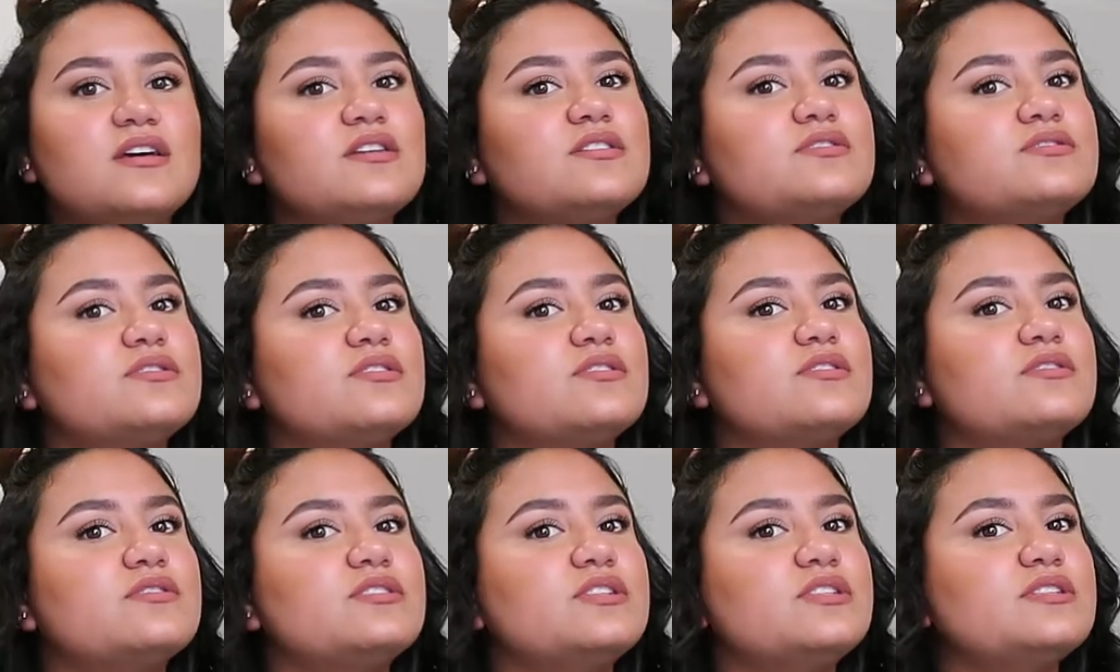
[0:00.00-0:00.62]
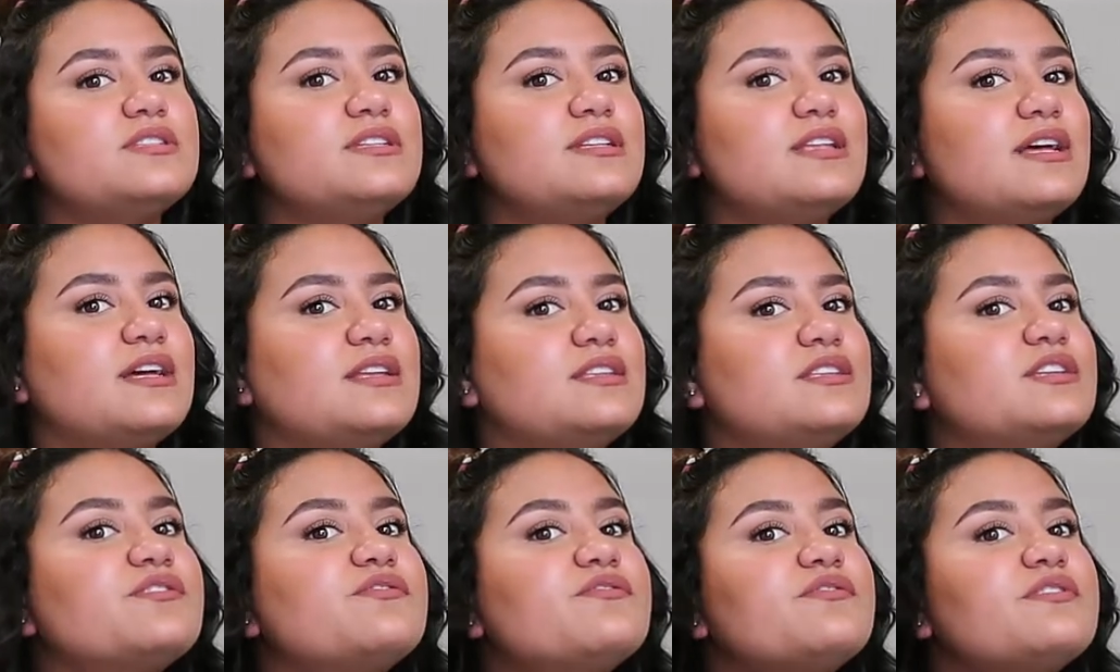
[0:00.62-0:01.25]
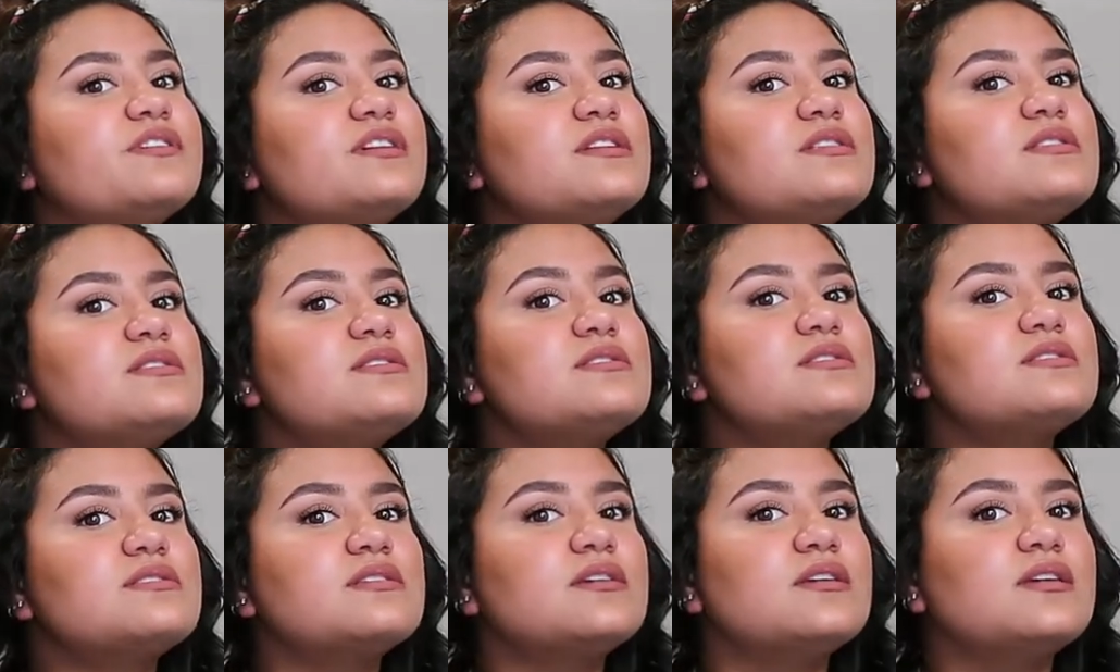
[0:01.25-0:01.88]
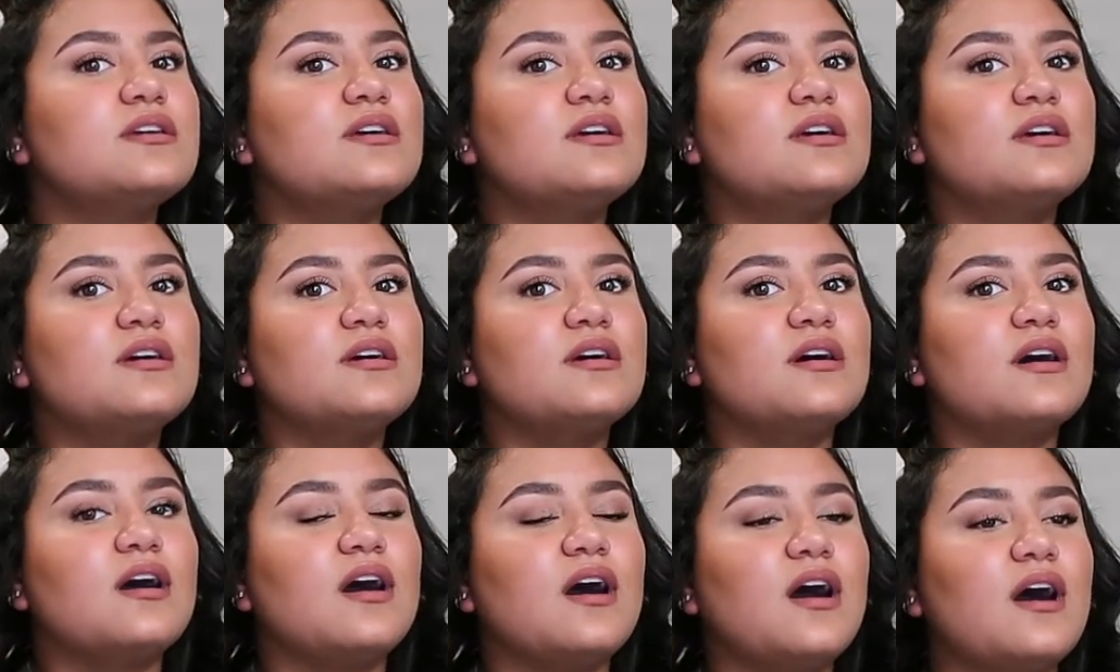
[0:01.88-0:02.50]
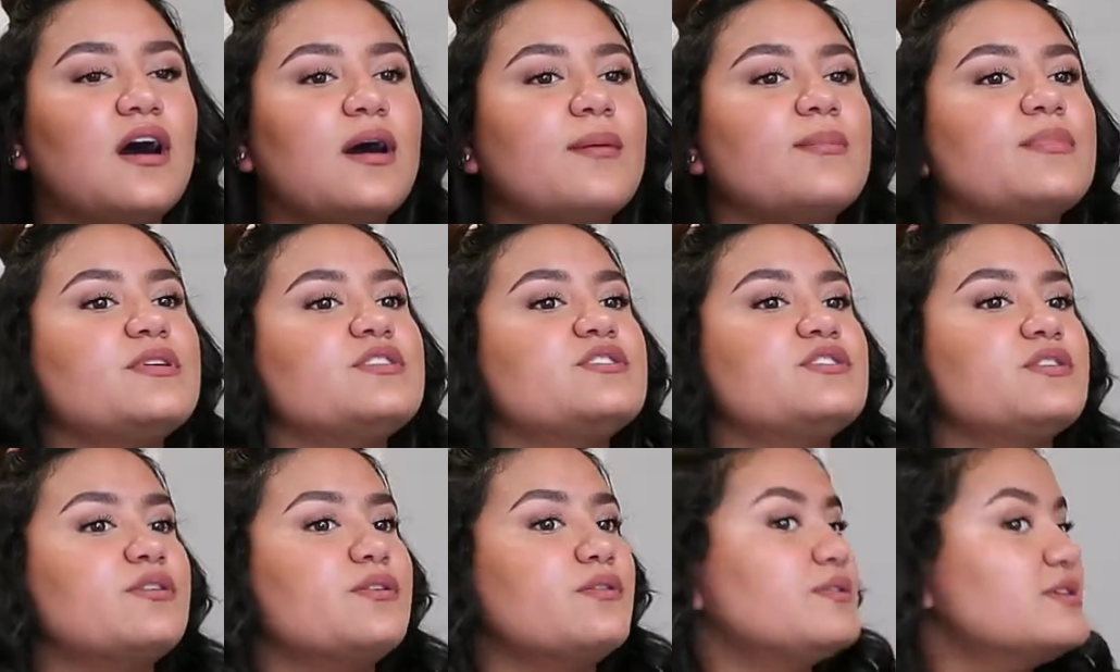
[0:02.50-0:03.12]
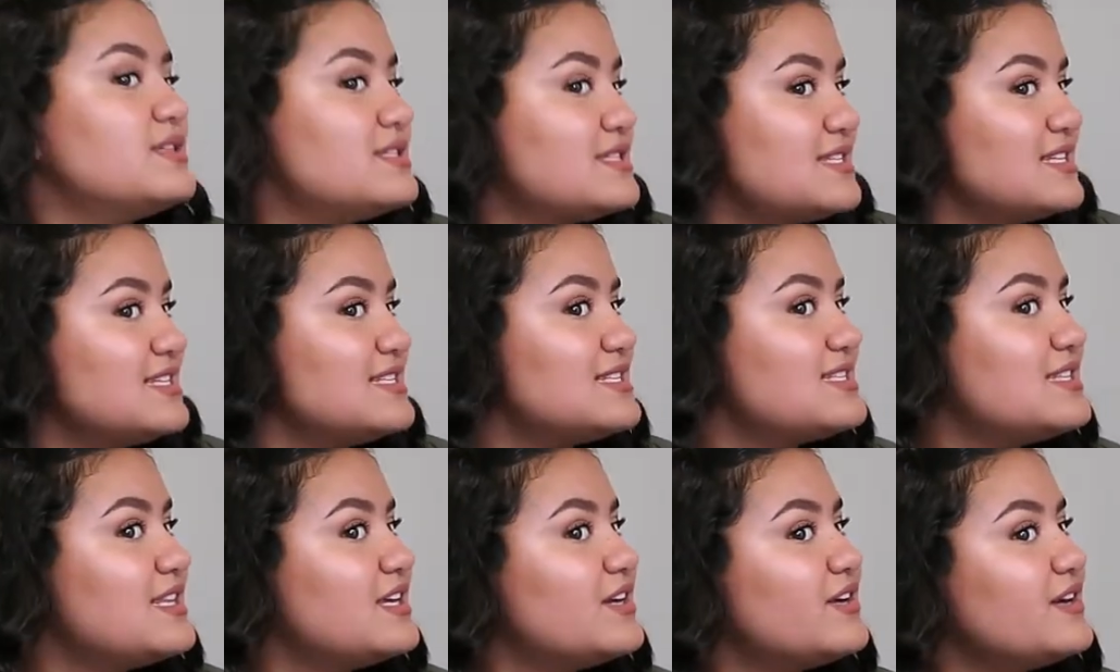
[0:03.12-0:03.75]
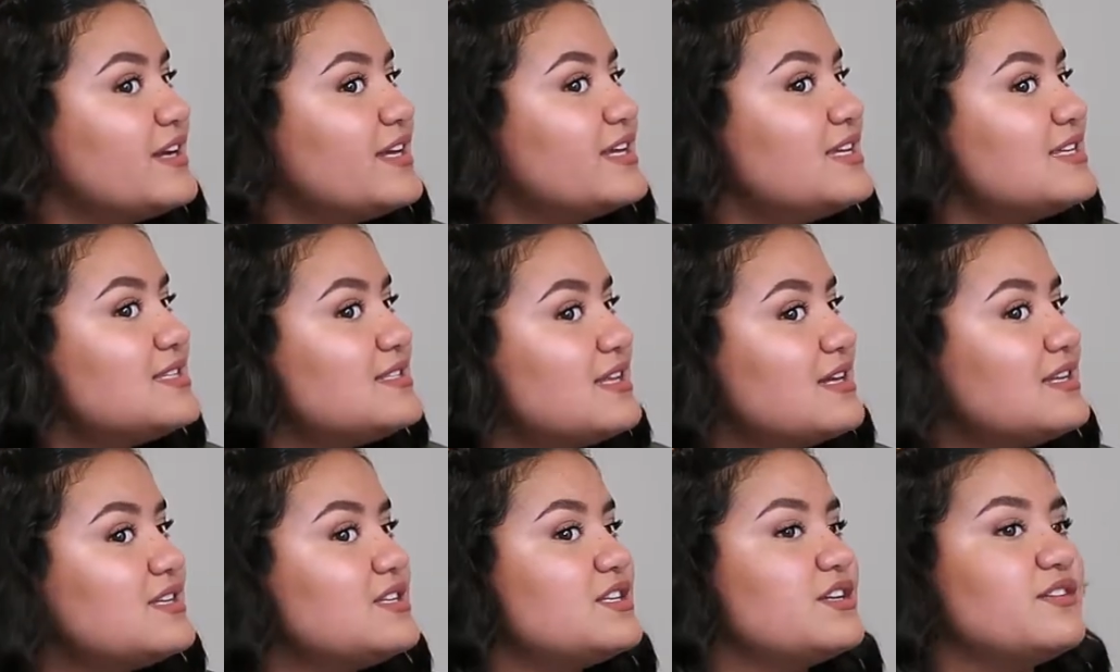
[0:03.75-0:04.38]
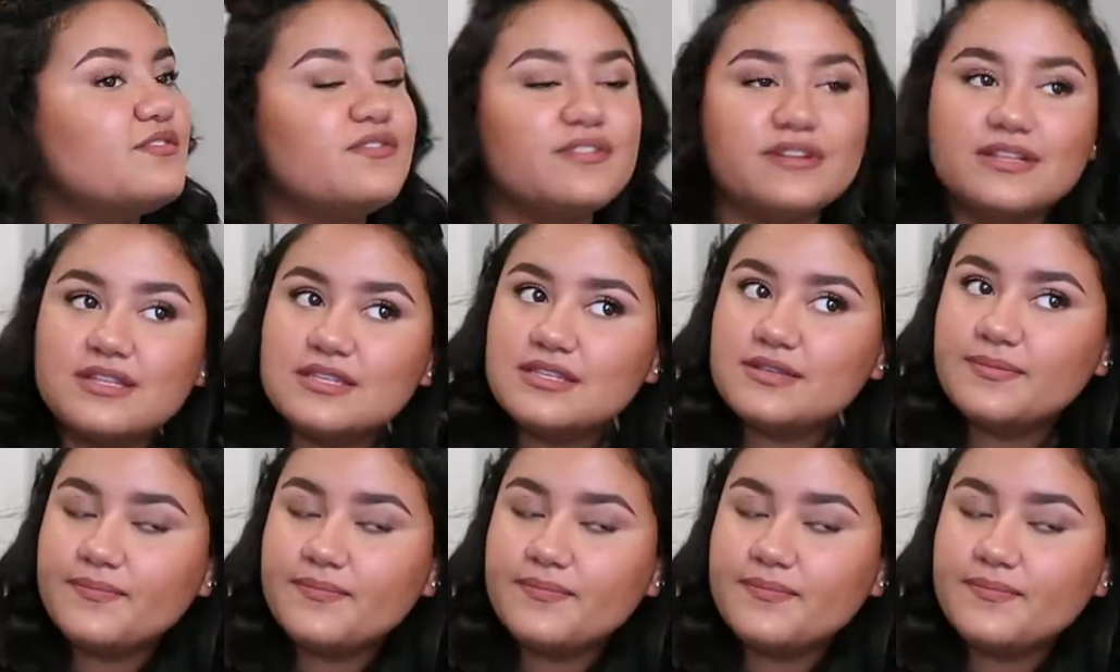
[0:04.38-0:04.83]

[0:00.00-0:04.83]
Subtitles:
So do you see that difference? So since there is that difference,